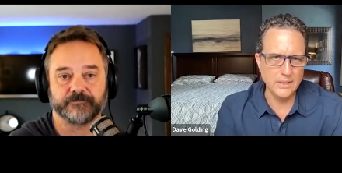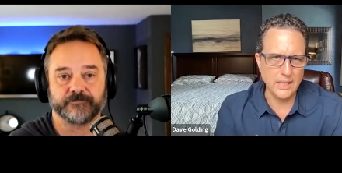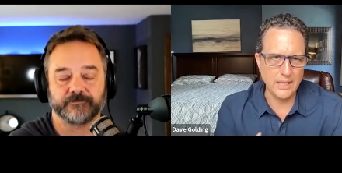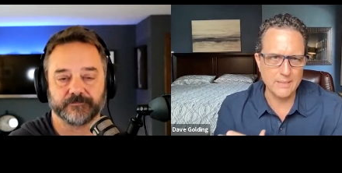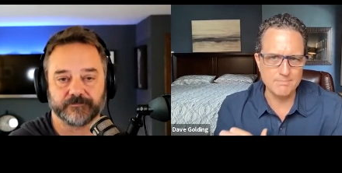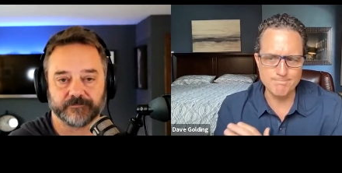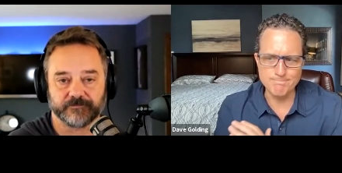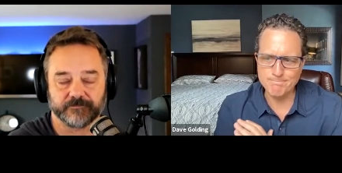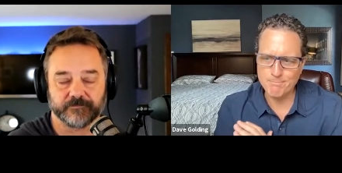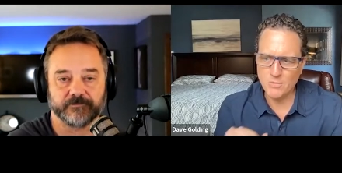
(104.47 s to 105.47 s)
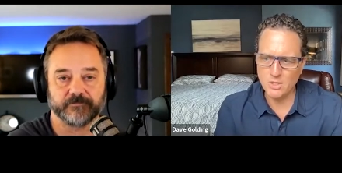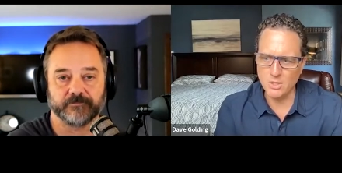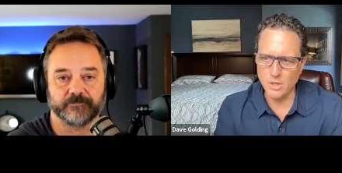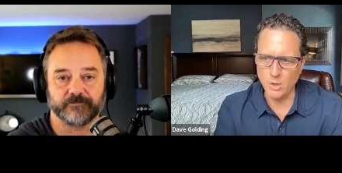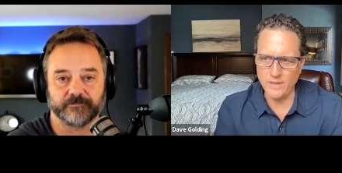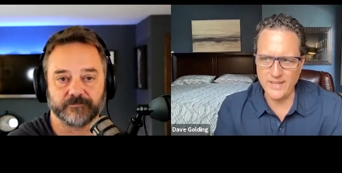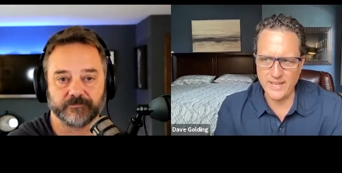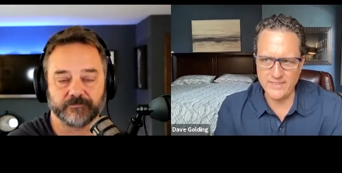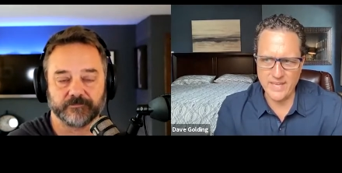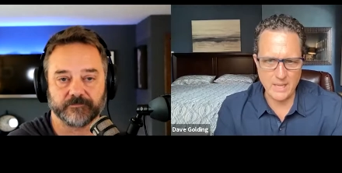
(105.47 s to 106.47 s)
Speaker 1: um, you know in
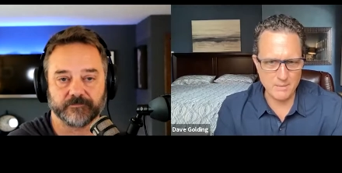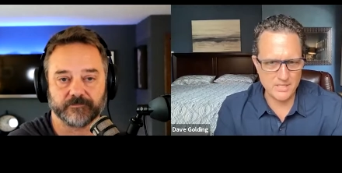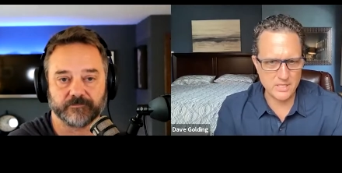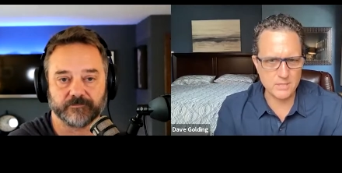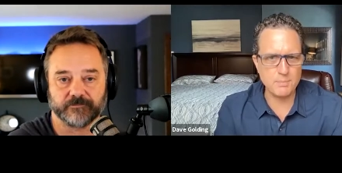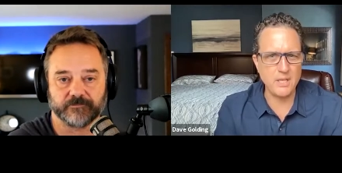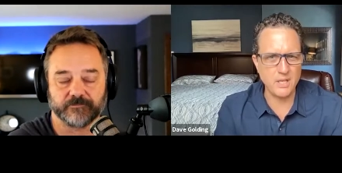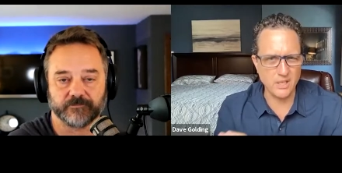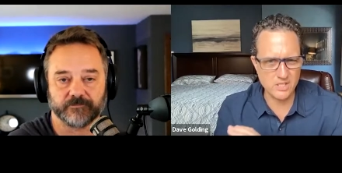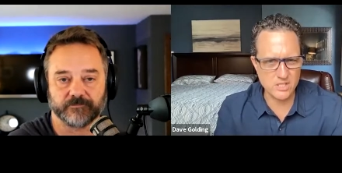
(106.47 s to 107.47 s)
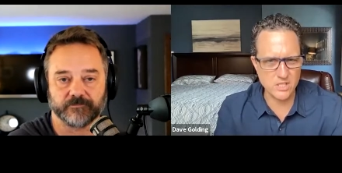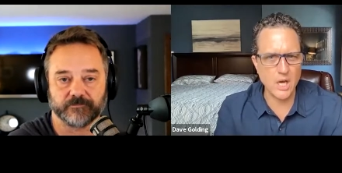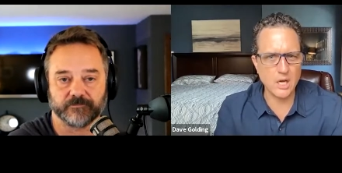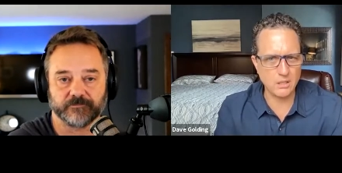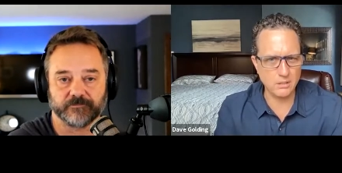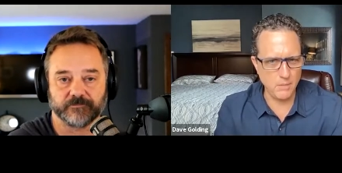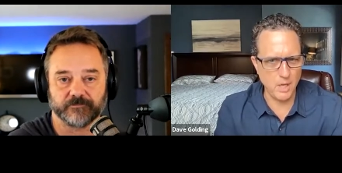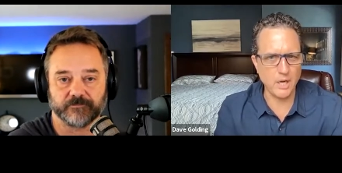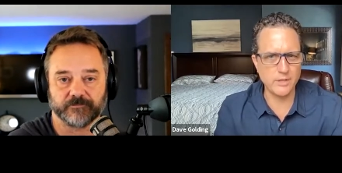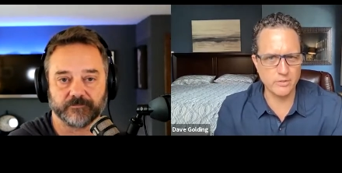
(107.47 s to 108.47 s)
the that mssp kind of soc
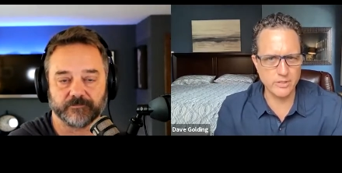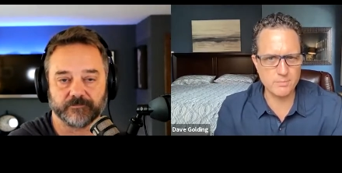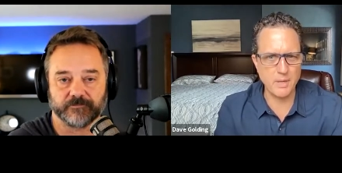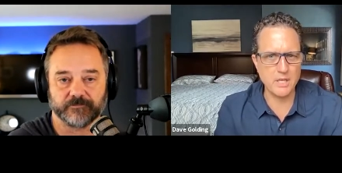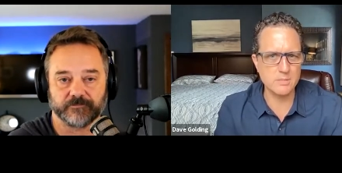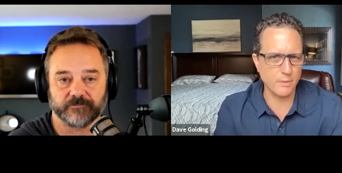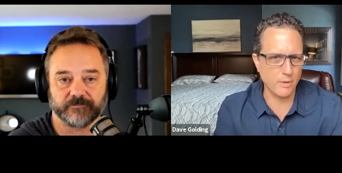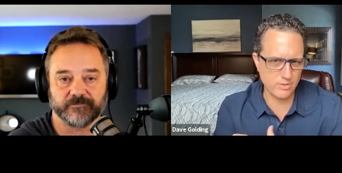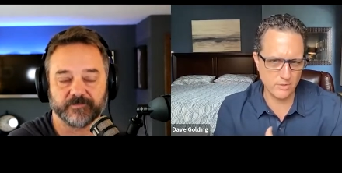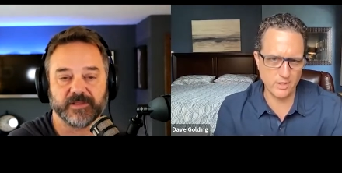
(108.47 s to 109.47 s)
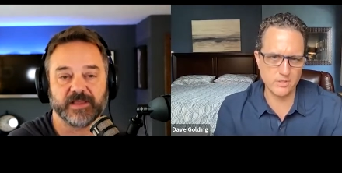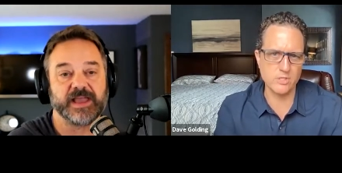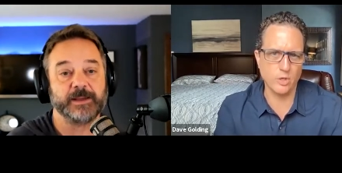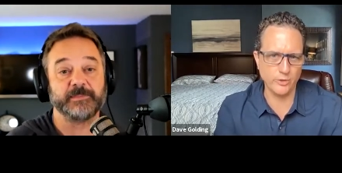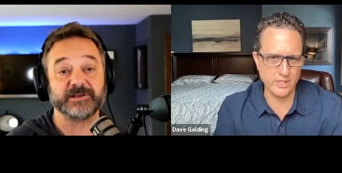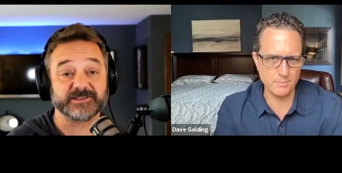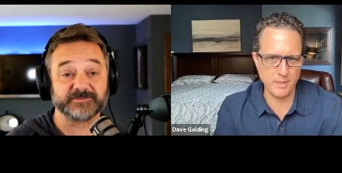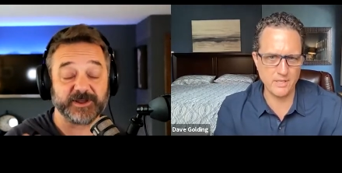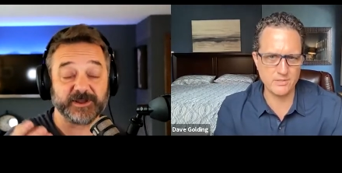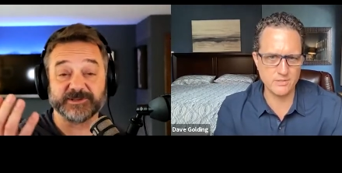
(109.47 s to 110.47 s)
monitoring space but also the consult-
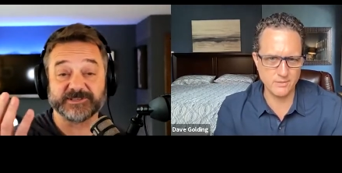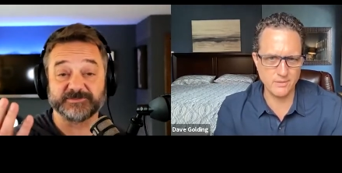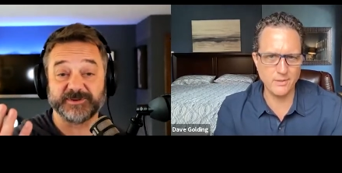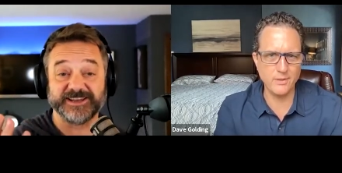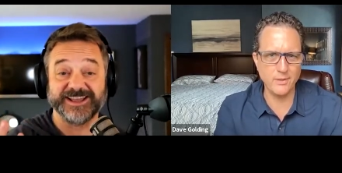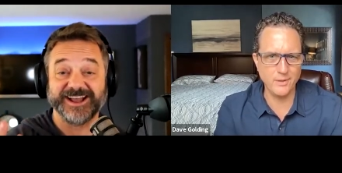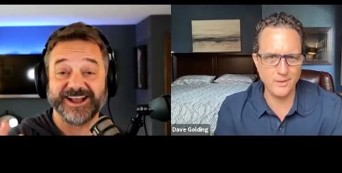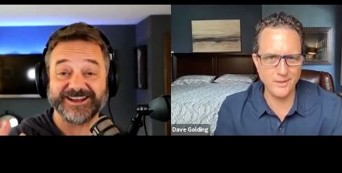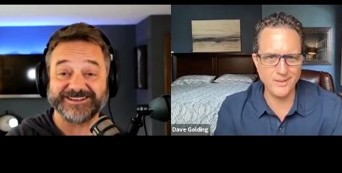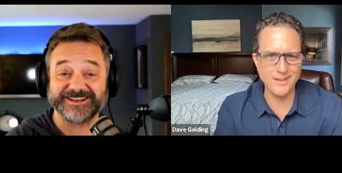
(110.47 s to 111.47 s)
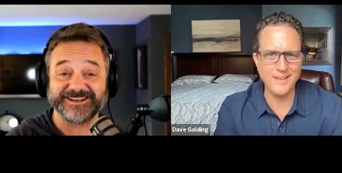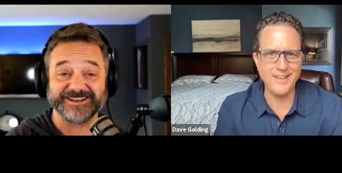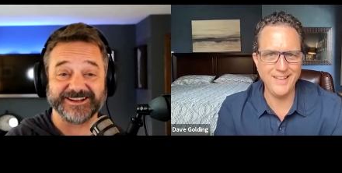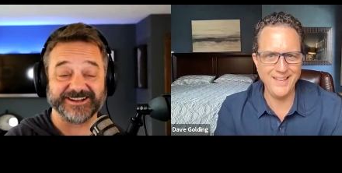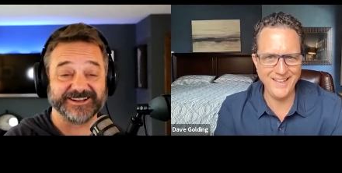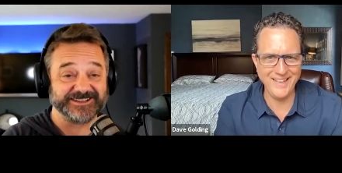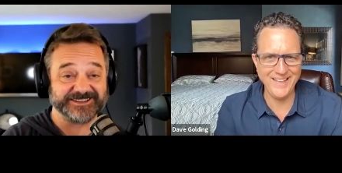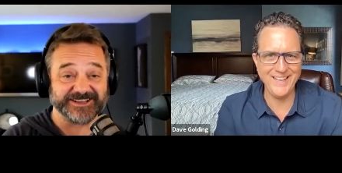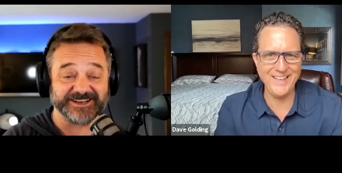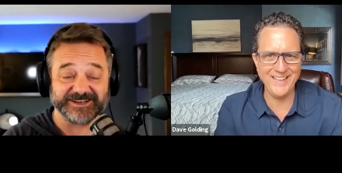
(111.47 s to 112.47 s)
Speaker 2: MS, msp i did uh,
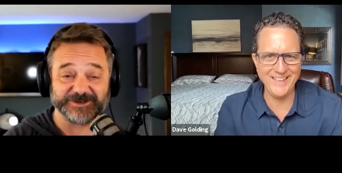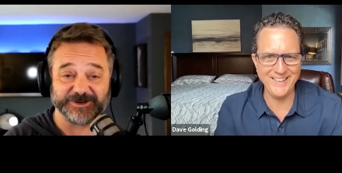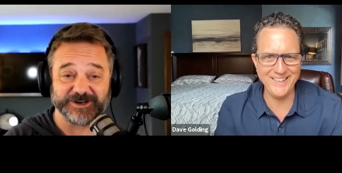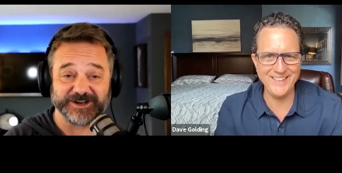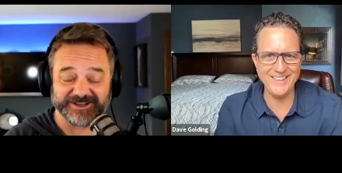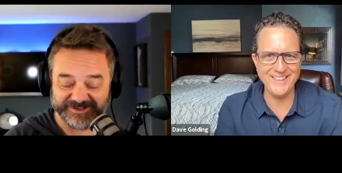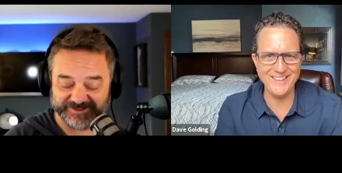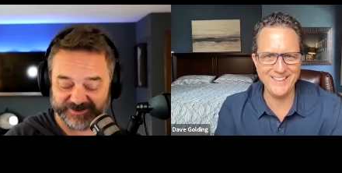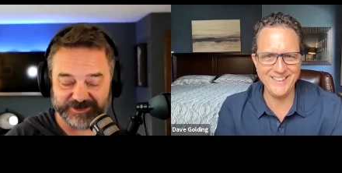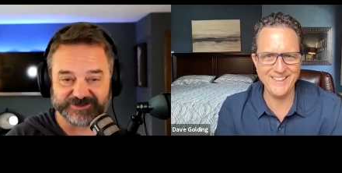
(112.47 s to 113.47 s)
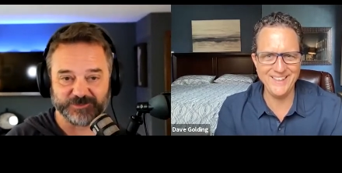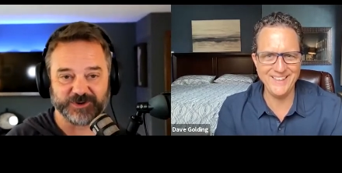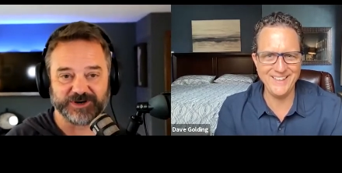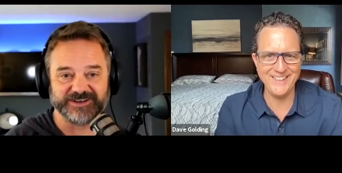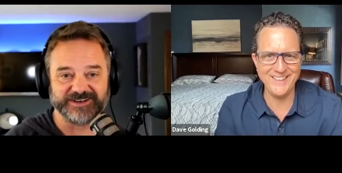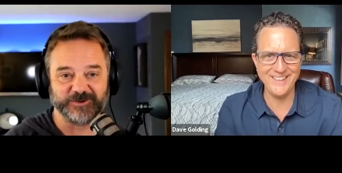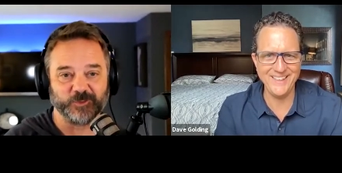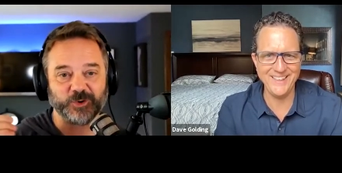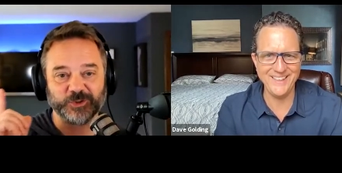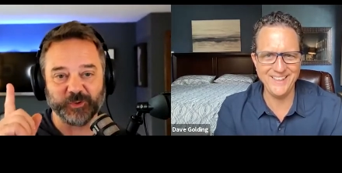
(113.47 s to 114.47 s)
lynn i do gotta there is one
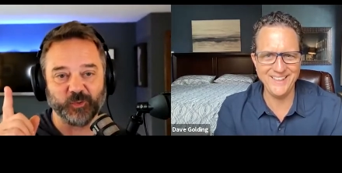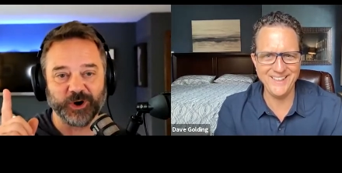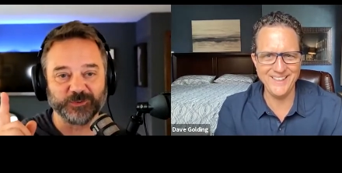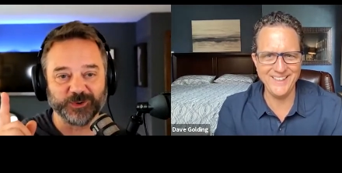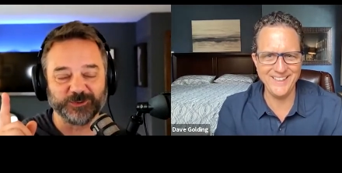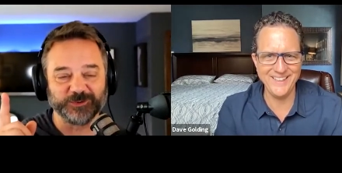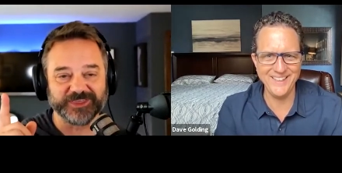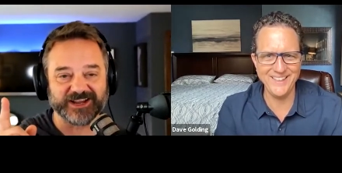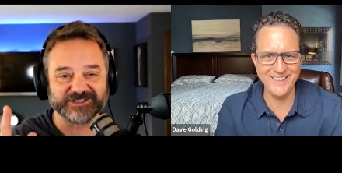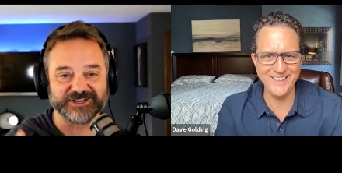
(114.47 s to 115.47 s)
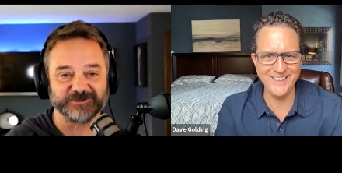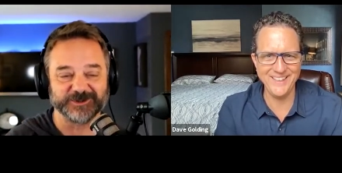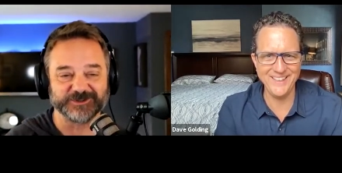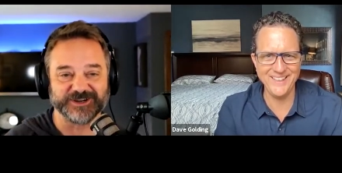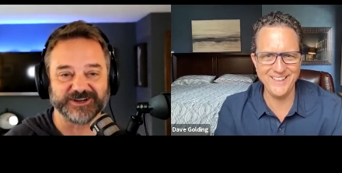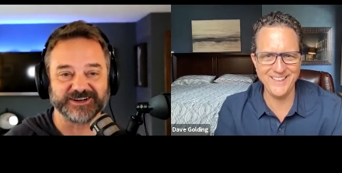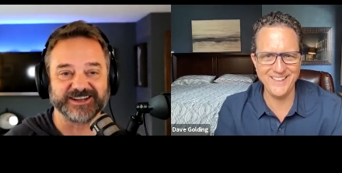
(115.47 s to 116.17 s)
only one rule with hashtag real talk